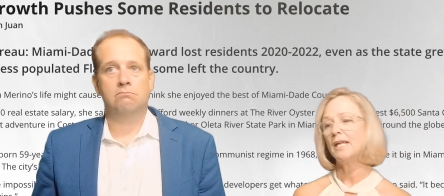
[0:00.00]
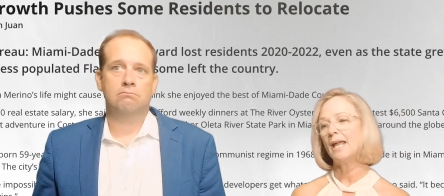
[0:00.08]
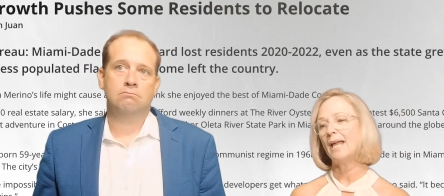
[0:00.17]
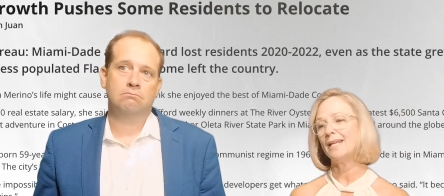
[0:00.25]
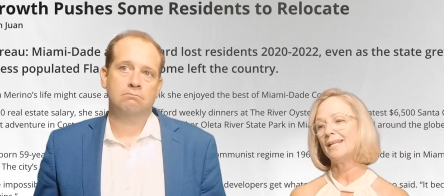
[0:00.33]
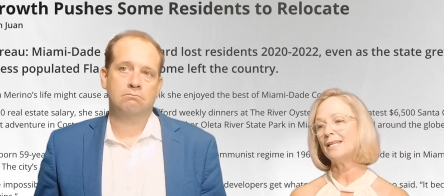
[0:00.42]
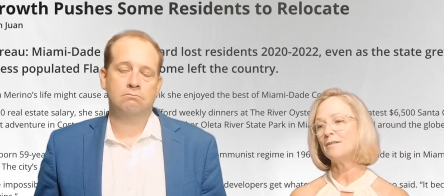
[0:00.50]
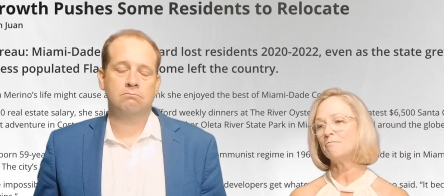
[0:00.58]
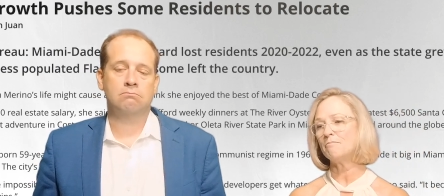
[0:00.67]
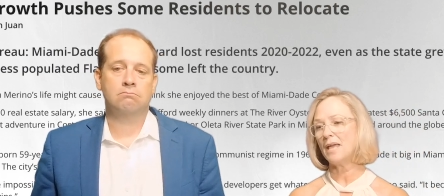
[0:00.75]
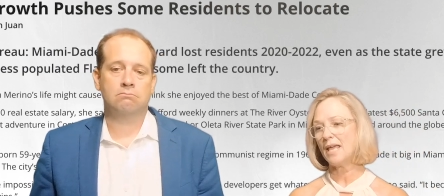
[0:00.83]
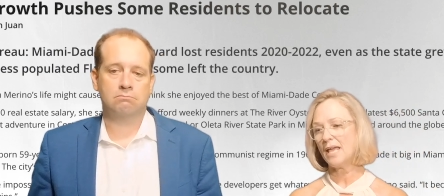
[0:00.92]
Speaker 1: And it
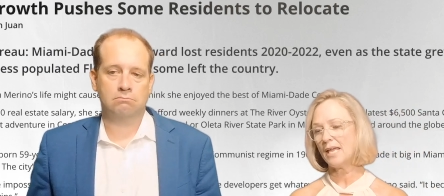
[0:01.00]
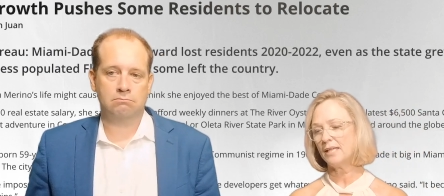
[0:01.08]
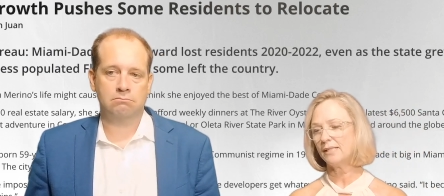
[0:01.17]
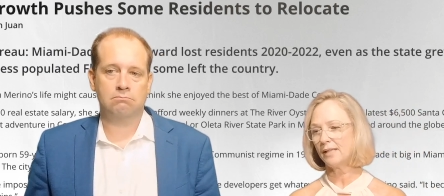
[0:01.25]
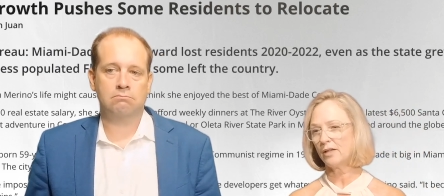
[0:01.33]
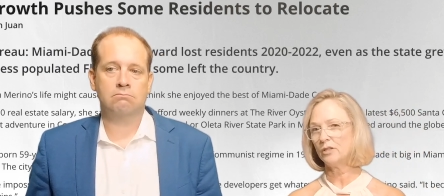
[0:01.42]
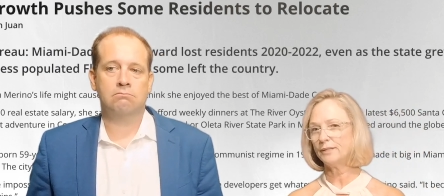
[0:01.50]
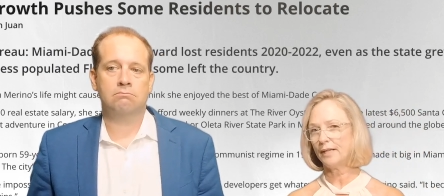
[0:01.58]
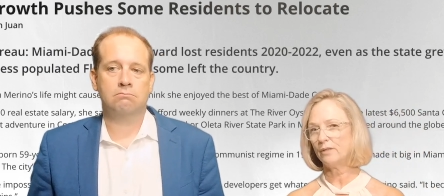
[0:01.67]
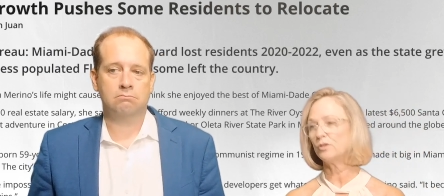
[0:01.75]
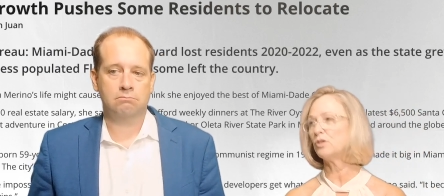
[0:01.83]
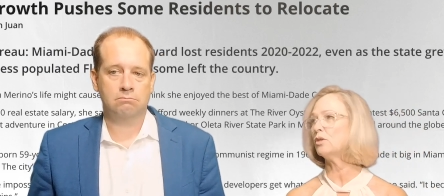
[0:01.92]
may settle
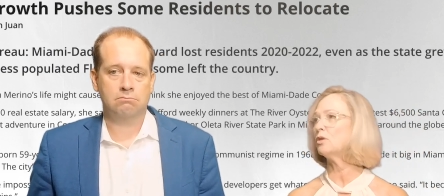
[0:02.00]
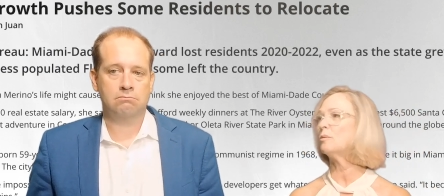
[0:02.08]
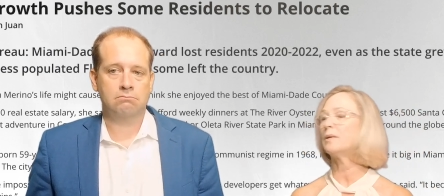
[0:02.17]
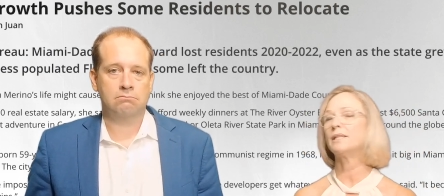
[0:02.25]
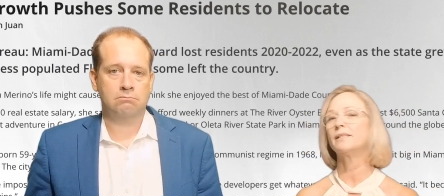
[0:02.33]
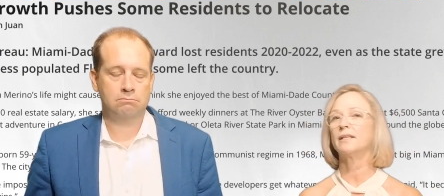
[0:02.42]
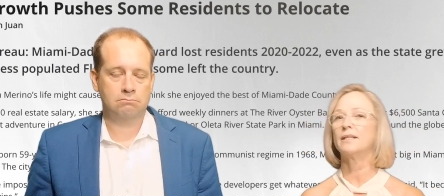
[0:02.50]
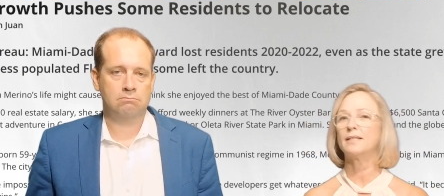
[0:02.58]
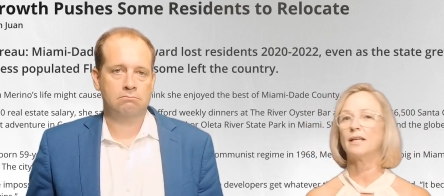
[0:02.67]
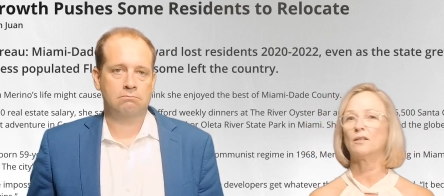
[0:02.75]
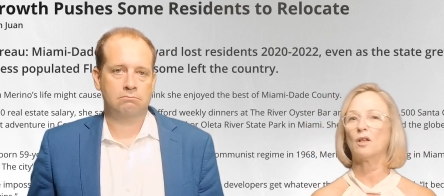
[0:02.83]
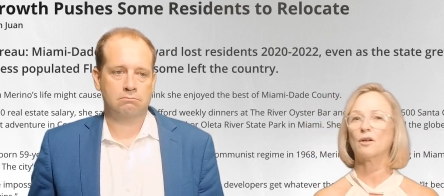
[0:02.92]
down, too, but it's going to
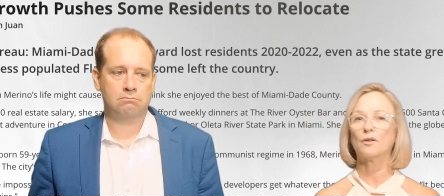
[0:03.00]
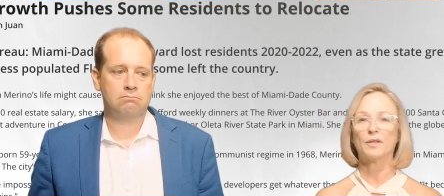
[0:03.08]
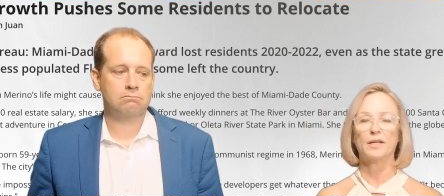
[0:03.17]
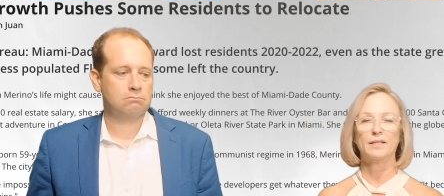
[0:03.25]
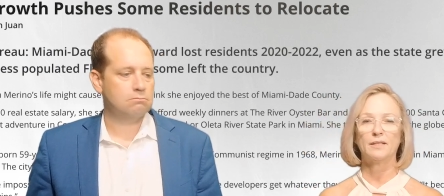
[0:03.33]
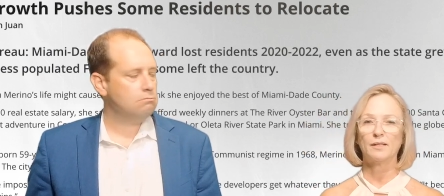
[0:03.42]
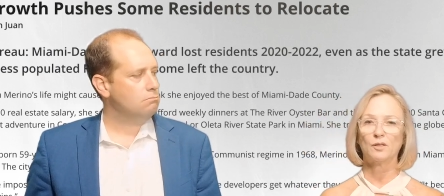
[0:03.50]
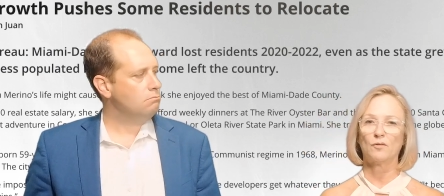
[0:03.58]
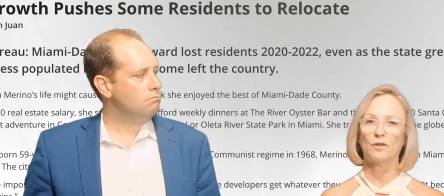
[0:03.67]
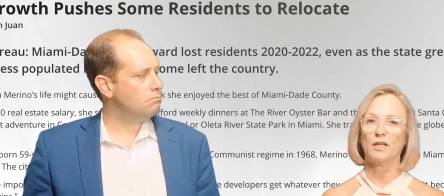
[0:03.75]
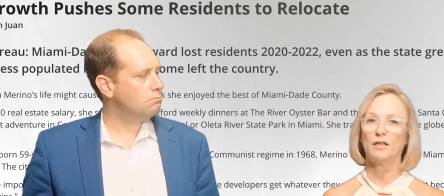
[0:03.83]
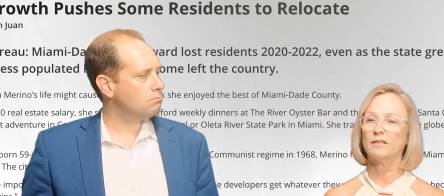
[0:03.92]
take longer than it does over
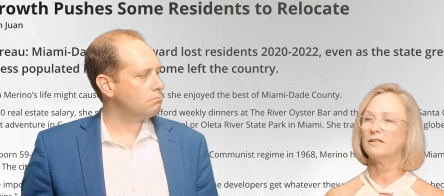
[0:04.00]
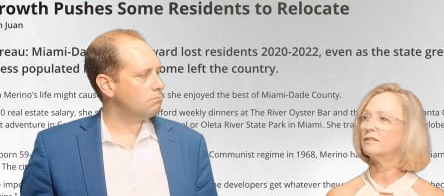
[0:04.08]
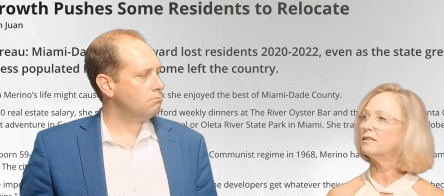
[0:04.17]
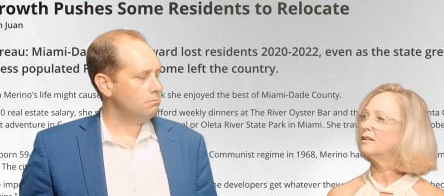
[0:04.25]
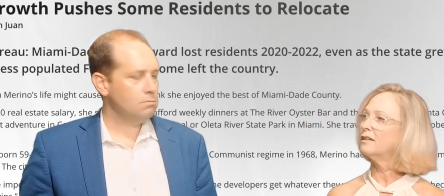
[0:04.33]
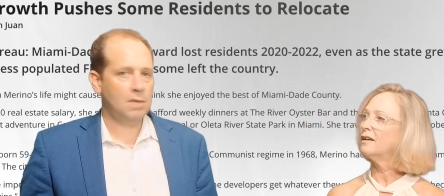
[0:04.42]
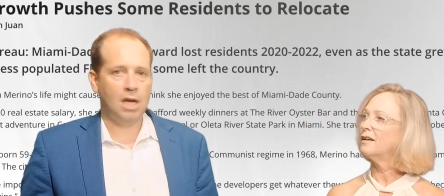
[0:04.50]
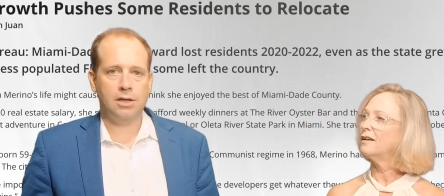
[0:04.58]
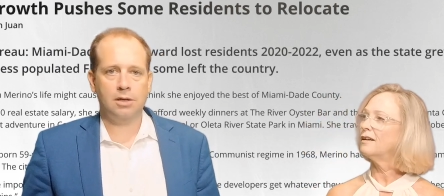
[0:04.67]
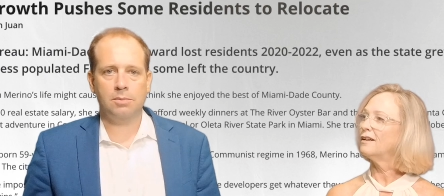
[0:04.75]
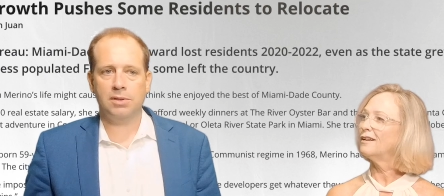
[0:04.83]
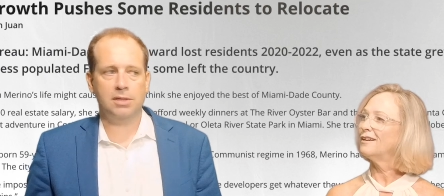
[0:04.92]
here. I
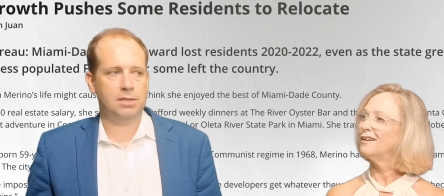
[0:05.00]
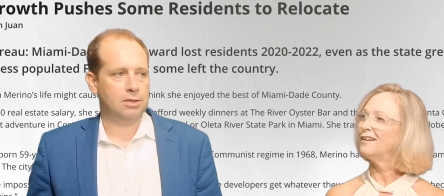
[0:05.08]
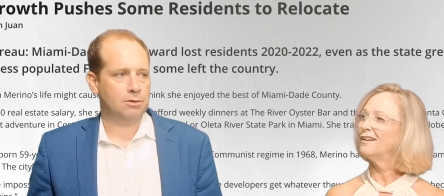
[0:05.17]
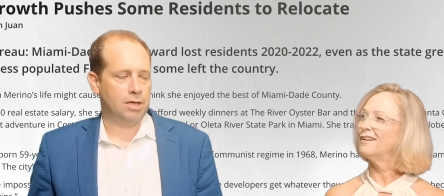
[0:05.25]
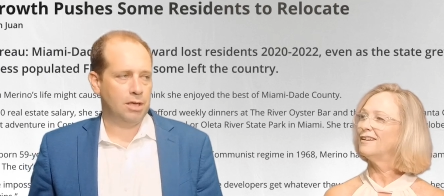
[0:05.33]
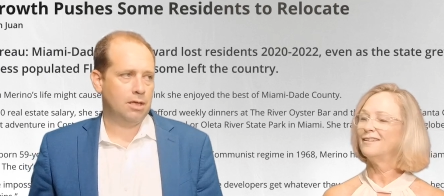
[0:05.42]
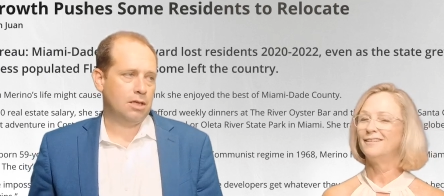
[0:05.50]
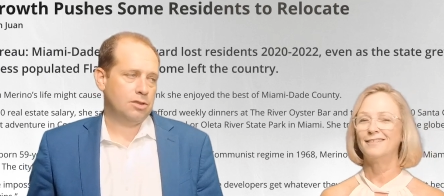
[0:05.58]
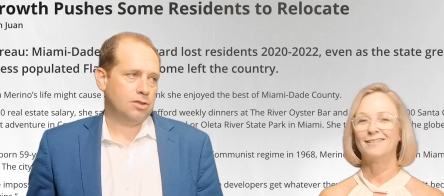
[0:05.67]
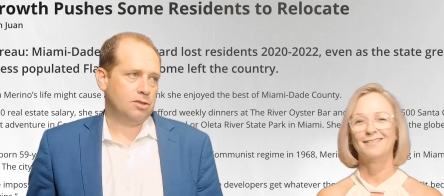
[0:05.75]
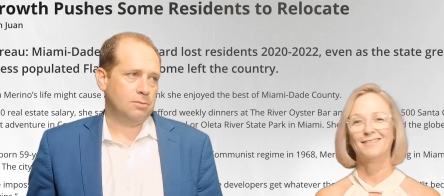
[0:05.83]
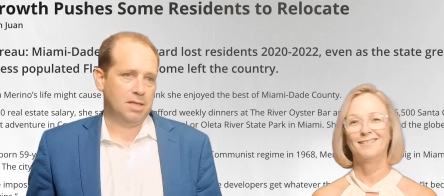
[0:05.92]
completely agree because
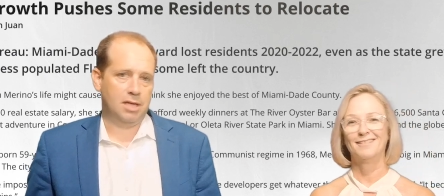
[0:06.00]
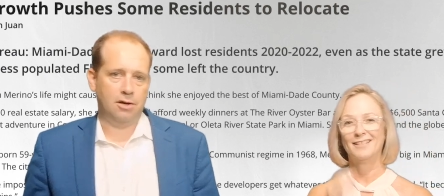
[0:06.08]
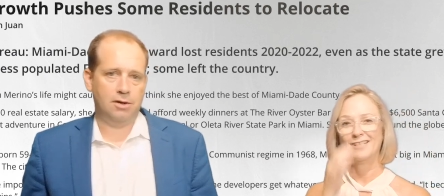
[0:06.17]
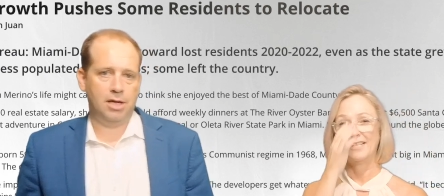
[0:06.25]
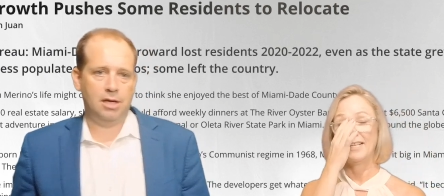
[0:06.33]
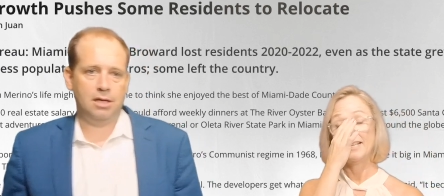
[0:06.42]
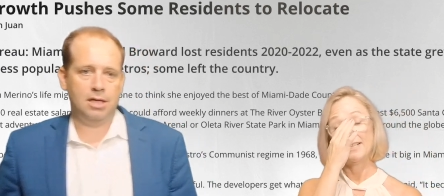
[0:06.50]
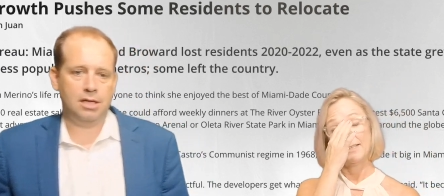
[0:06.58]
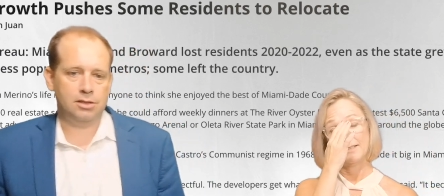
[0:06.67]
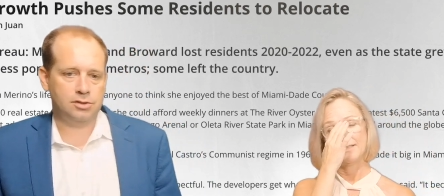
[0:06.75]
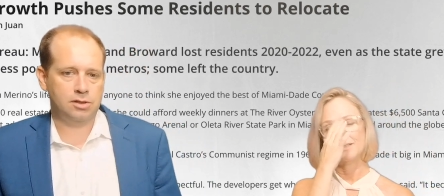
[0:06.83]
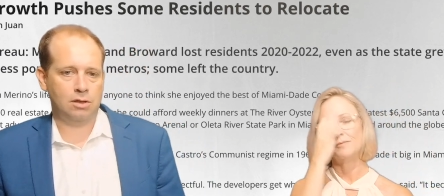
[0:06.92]
it's a big area and
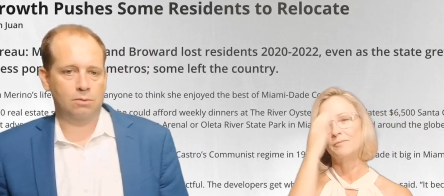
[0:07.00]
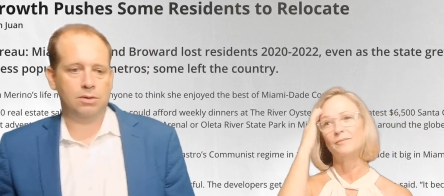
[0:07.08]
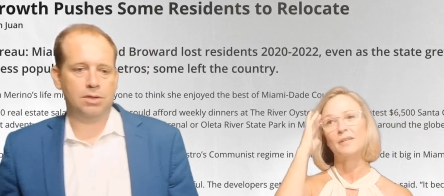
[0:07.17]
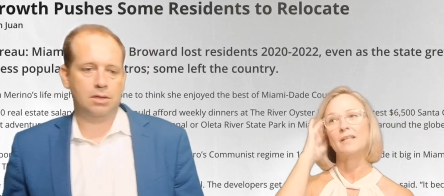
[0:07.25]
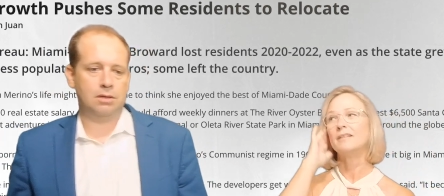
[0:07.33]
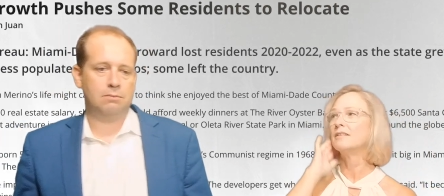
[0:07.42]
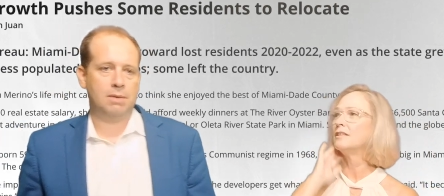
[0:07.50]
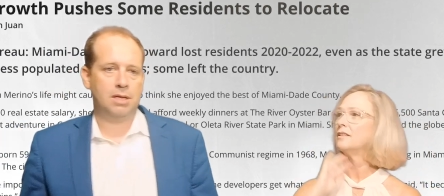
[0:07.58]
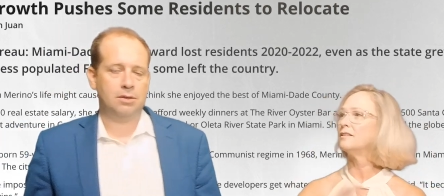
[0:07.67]
it's slower to make